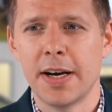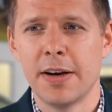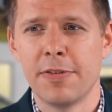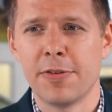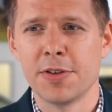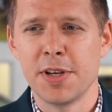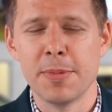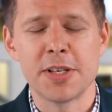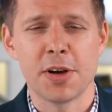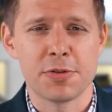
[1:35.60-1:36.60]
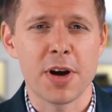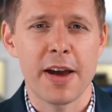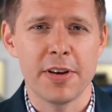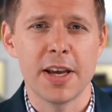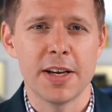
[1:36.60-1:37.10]
foresee myself
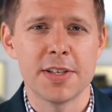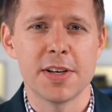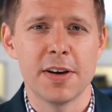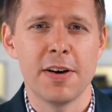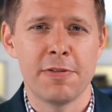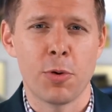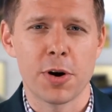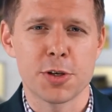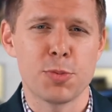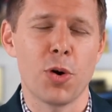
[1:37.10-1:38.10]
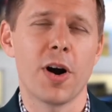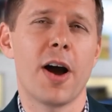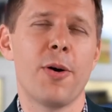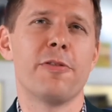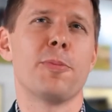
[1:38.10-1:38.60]
driving in is a Ford Explorer.
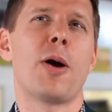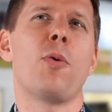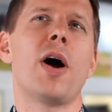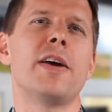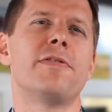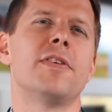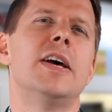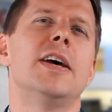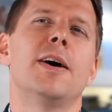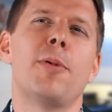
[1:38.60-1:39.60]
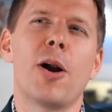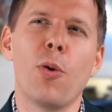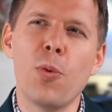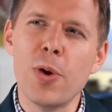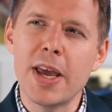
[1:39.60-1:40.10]
However, my wife about a
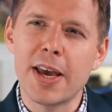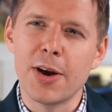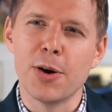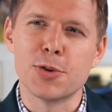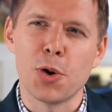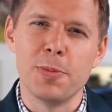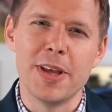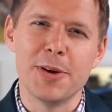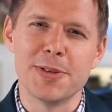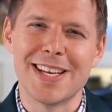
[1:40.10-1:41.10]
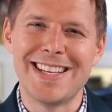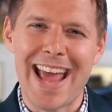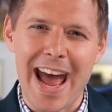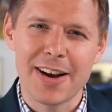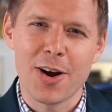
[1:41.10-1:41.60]
week ago told me it was a
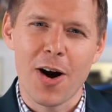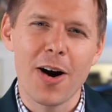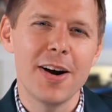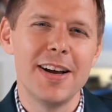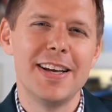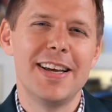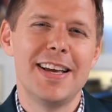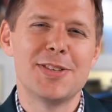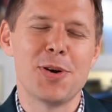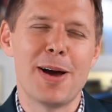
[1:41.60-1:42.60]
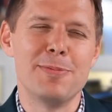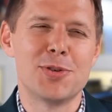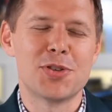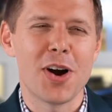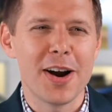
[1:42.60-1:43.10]
dad car. So I'm
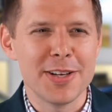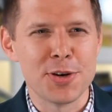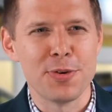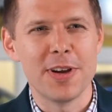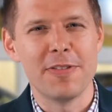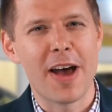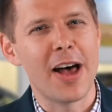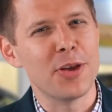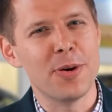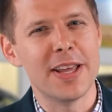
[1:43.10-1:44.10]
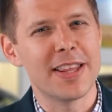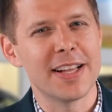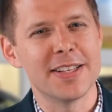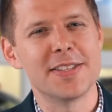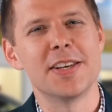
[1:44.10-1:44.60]
starting to reevaluate
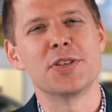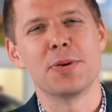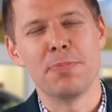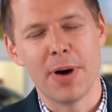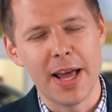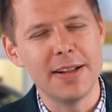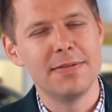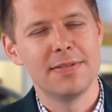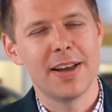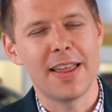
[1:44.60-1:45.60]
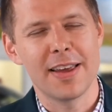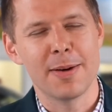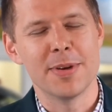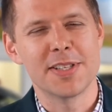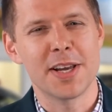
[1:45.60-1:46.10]
that decision, but I think
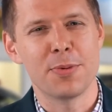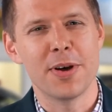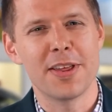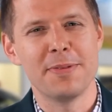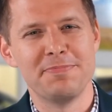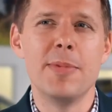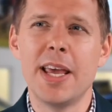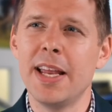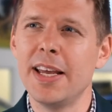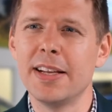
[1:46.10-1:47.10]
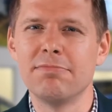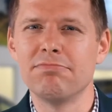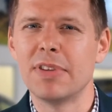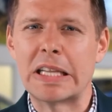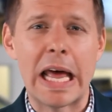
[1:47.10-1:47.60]
I'm gonna stick with it. Hidden
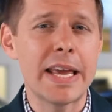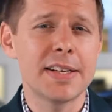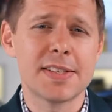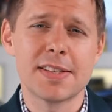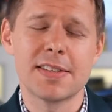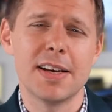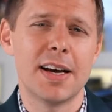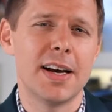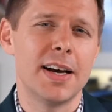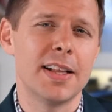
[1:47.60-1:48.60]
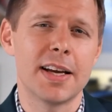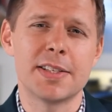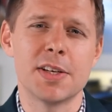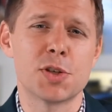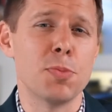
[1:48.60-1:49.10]
likes, I like
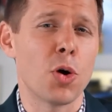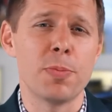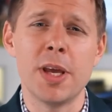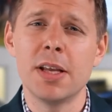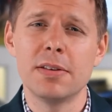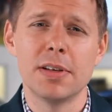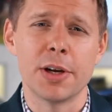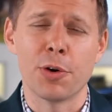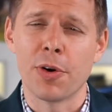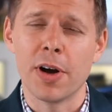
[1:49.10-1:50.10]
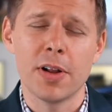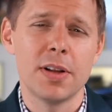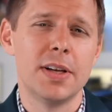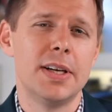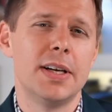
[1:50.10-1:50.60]
to smoke meat and
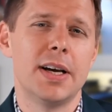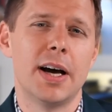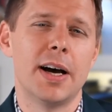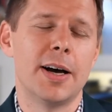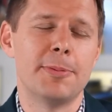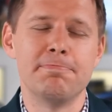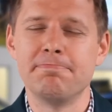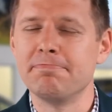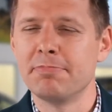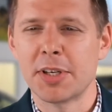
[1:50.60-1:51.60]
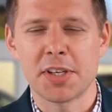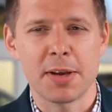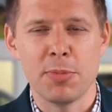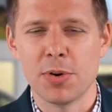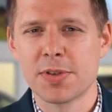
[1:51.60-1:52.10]
grill, much
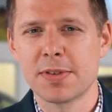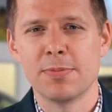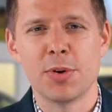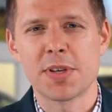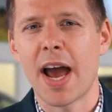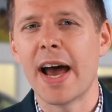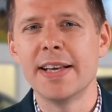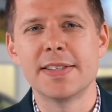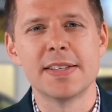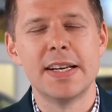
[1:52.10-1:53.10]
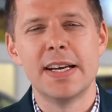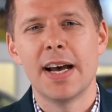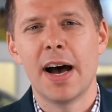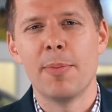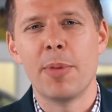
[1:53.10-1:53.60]
like most guys.
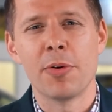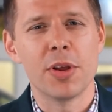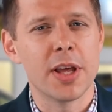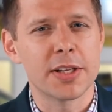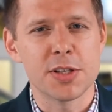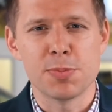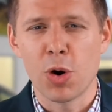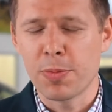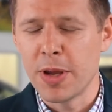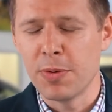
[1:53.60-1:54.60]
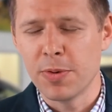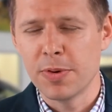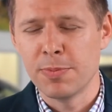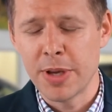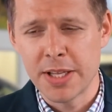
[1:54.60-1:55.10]
But I really like to smoke
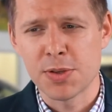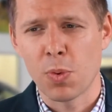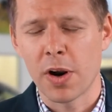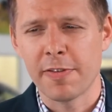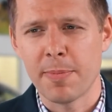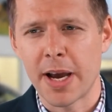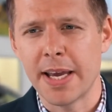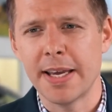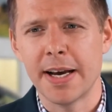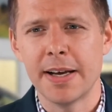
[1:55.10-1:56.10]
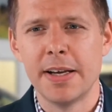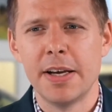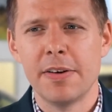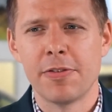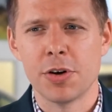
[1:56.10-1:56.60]
meats. One of my
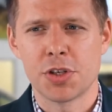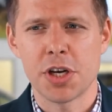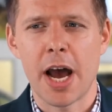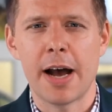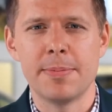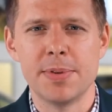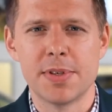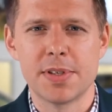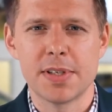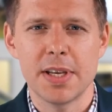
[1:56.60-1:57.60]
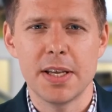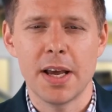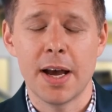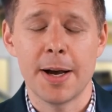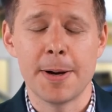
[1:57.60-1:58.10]
first jobs
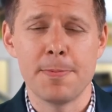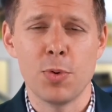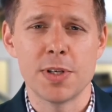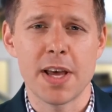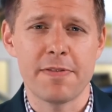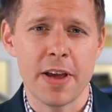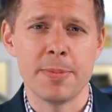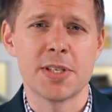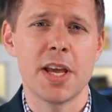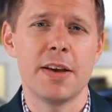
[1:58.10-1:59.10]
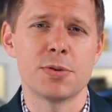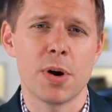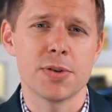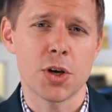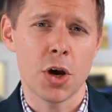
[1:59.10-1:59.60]
was at Famous Dave's, where
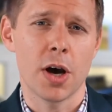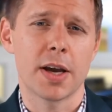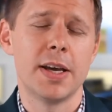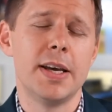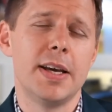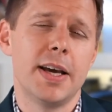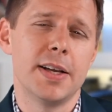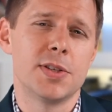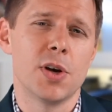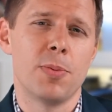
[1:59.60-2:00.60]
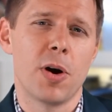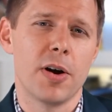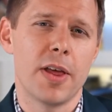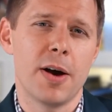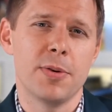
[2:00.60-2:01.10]
I was a cook. And so part
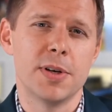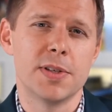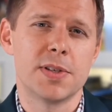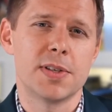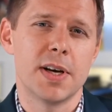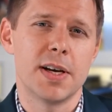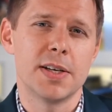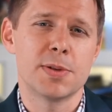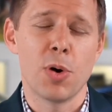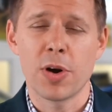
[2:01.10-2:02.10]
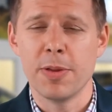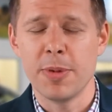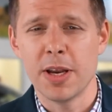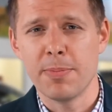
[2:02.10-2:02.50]
of that was smoking the meat in